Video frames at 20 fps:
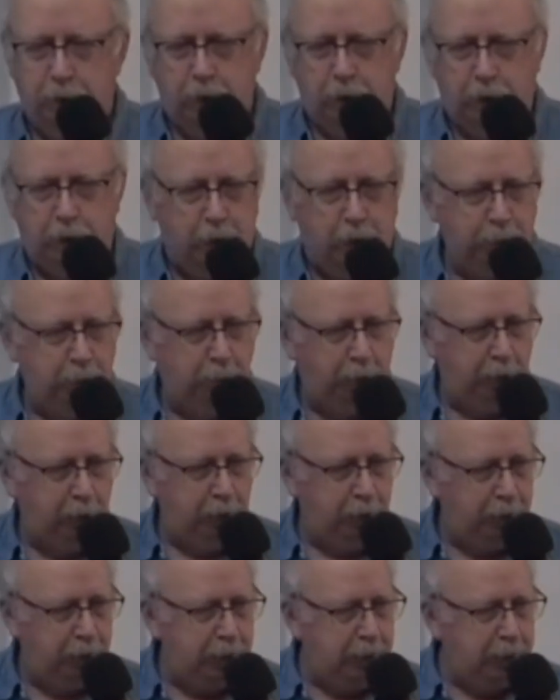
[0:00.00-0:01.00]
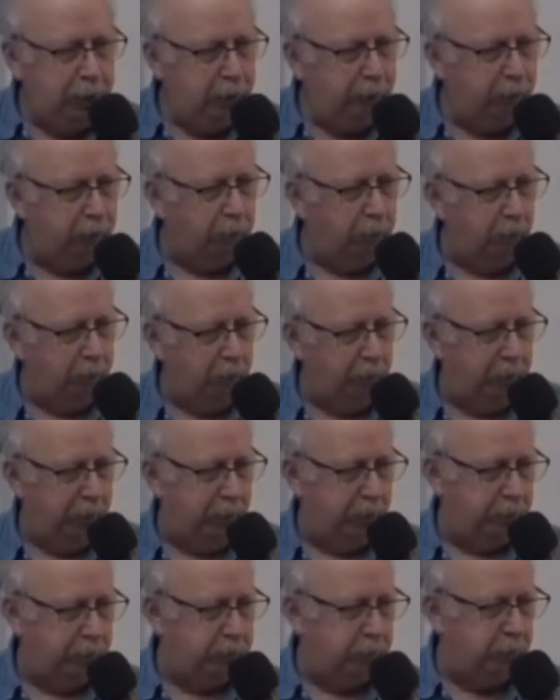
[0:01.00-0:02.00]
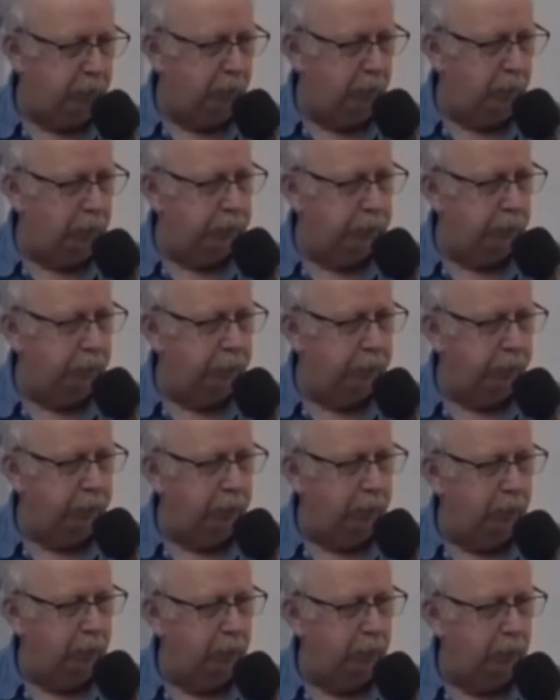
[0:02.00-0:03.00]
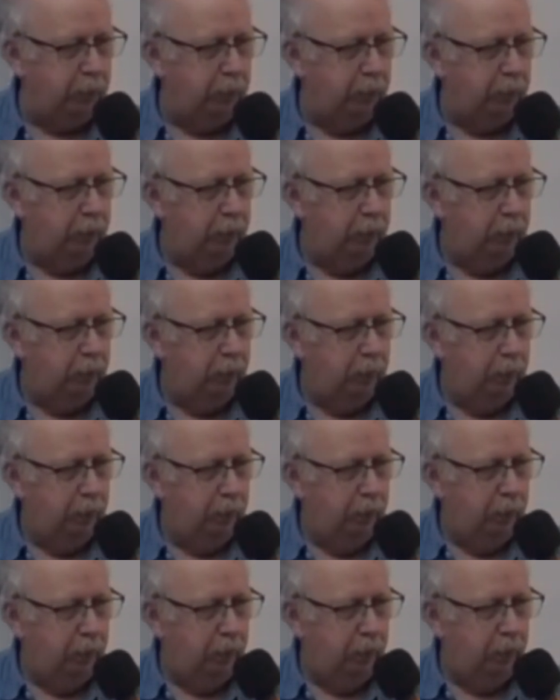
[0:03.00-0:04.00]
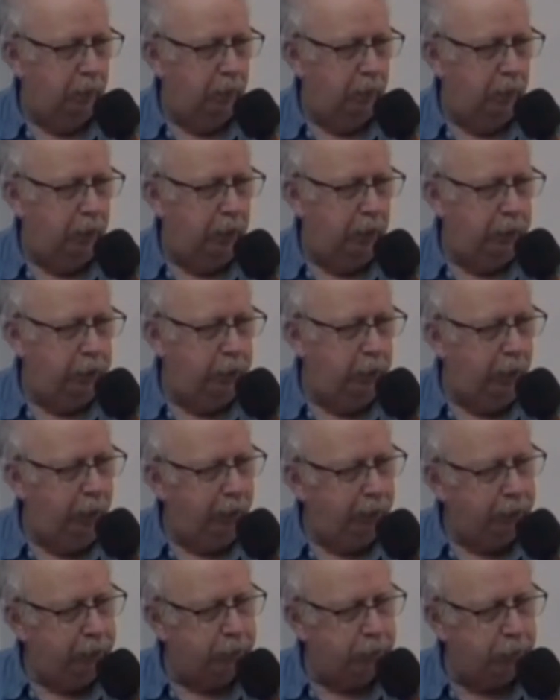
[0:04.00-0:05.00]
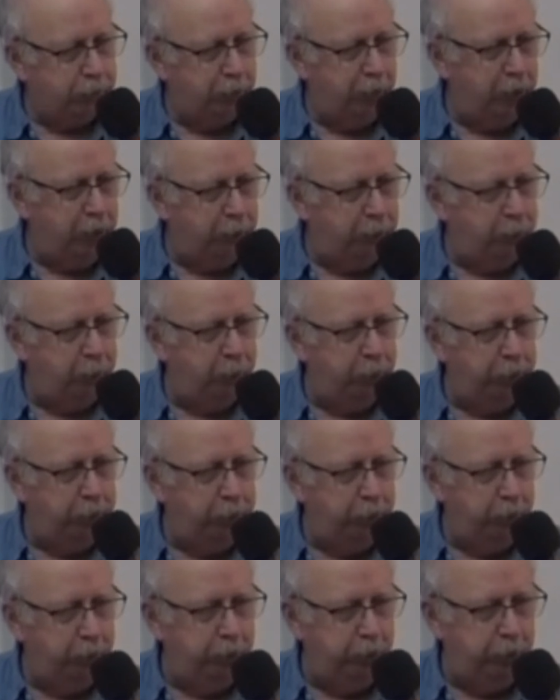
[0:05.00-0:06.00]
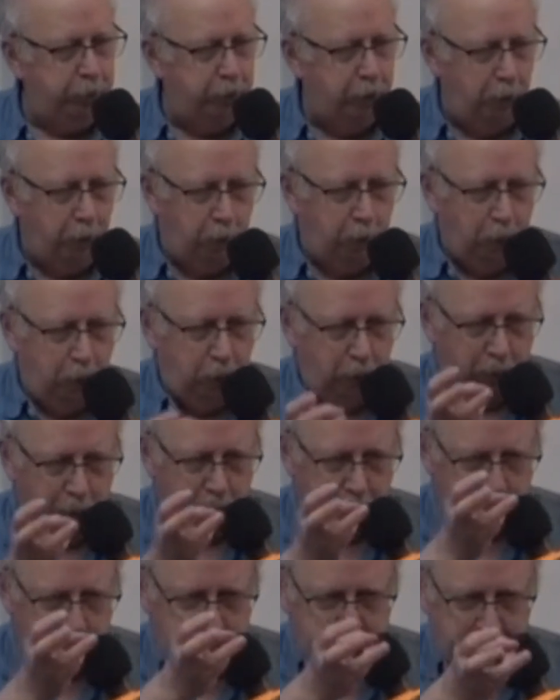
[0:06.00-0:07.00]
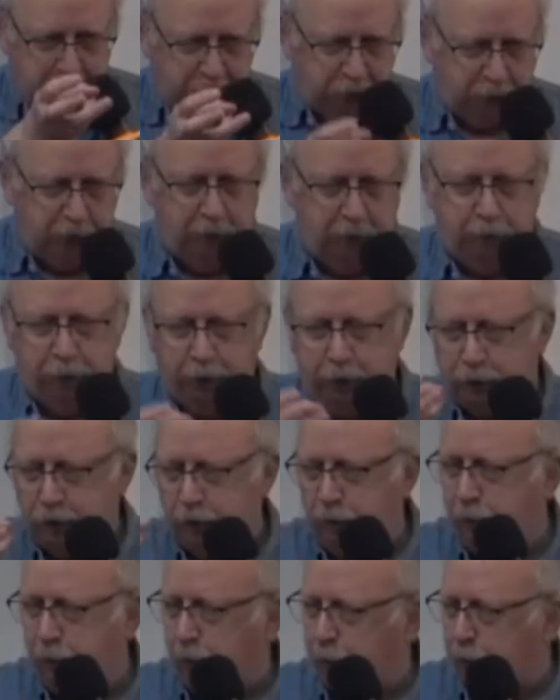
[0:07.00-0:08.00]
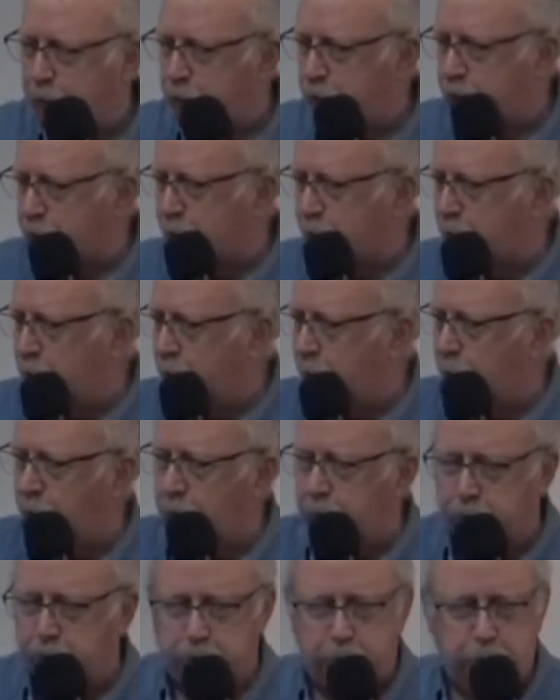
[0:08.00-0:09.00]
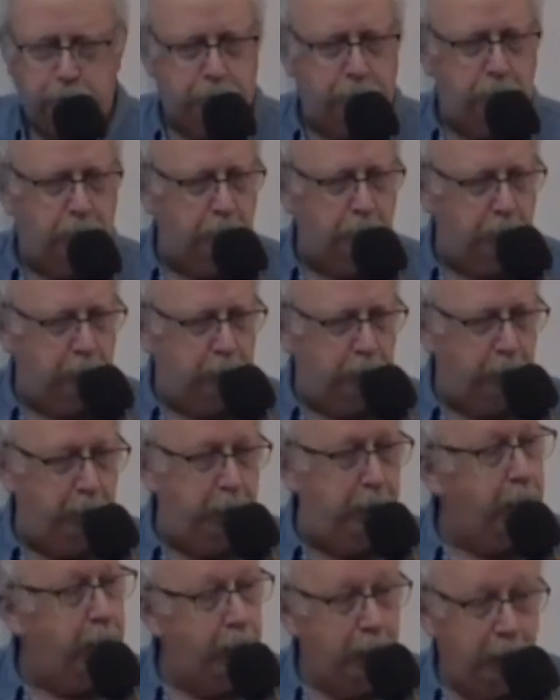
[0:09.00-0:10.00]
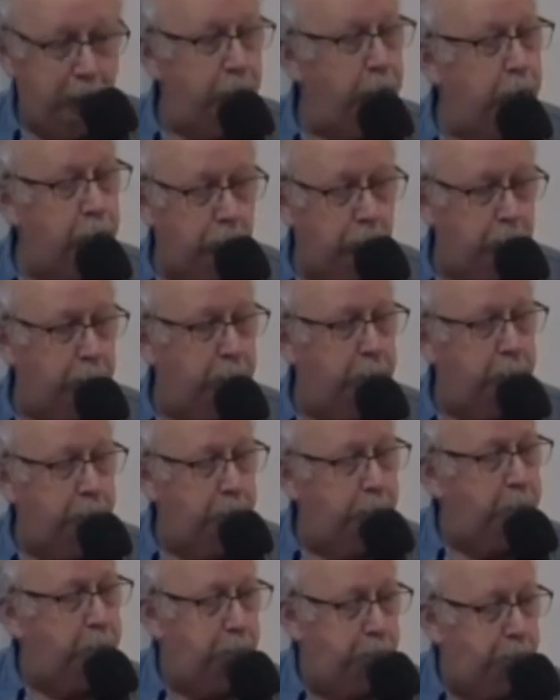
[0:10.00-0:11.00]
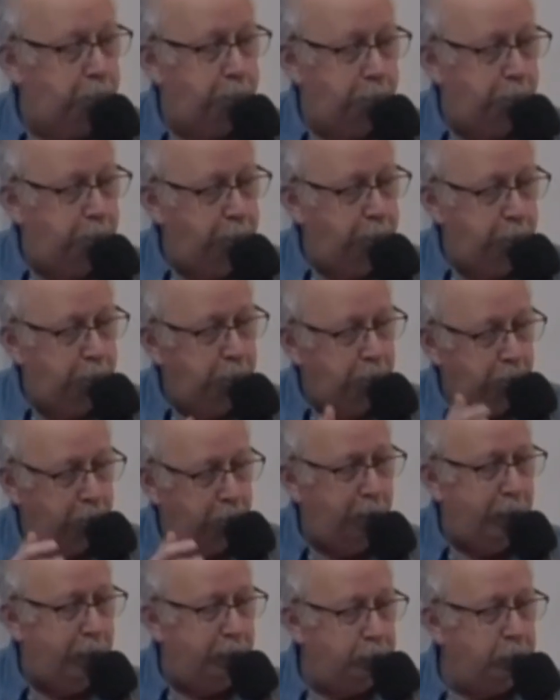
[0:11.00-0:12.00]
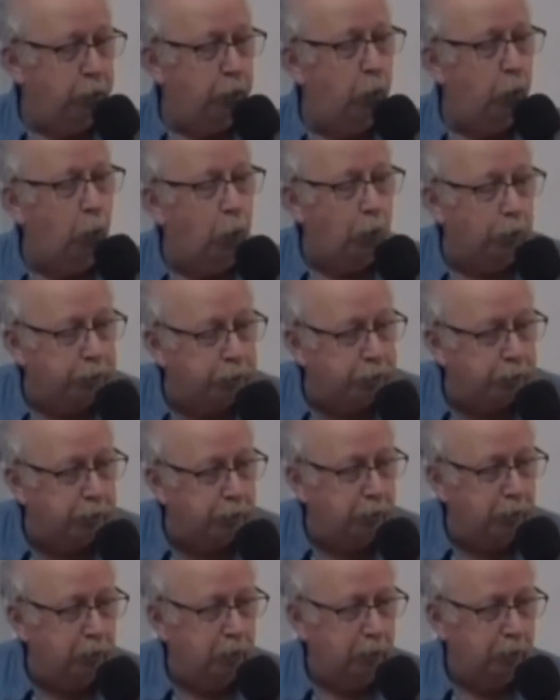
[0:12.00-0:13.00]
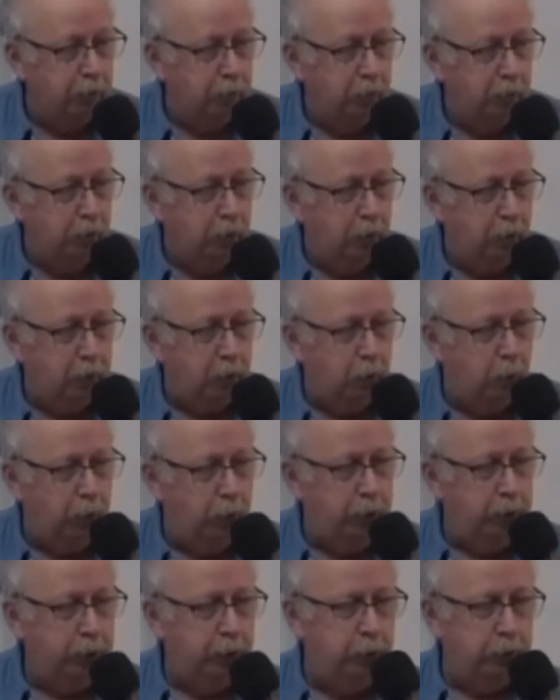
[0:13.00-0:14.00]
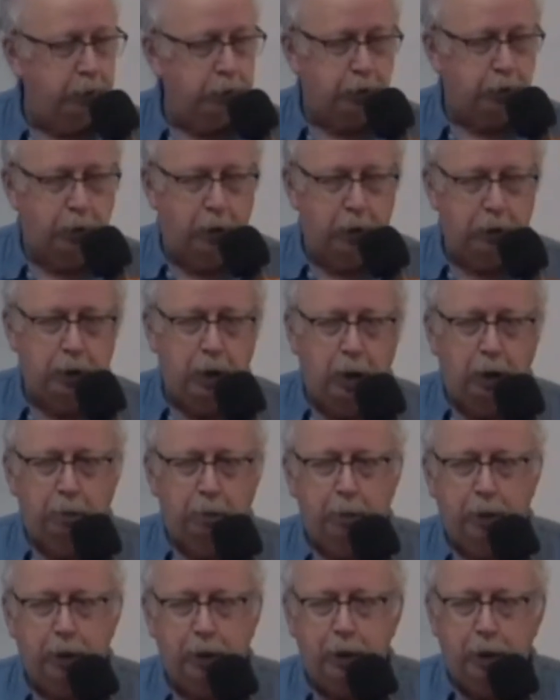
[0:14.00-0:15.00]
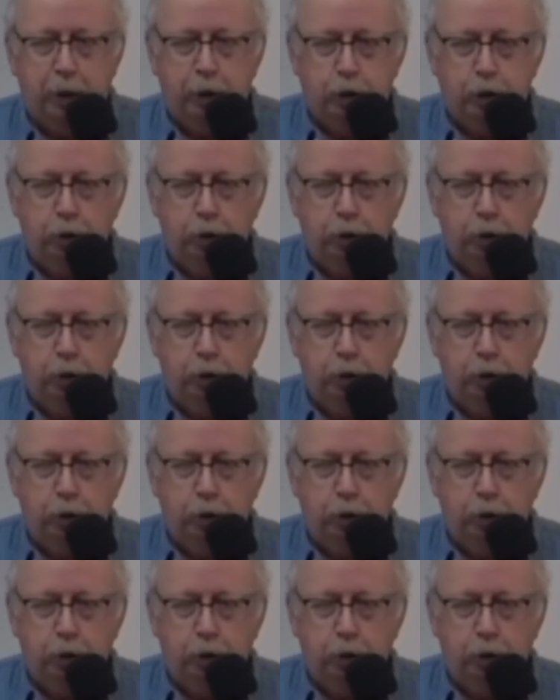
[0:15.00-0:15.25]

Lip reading: unbelievable amount of stars up there. And you have to study pretty good to know the specifics of those stars to a certain degree if you're going to plan your course according to those stars. But you